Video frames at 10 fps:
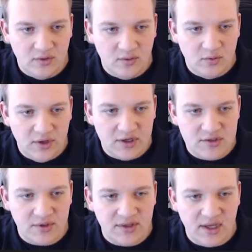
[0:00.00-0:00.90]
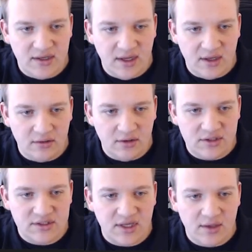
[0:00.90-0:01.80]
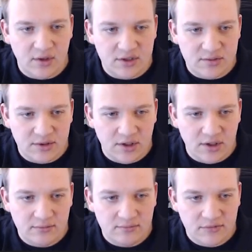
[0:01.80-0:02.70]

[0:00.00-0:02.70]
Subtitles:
here's what that data looks like when it's returned.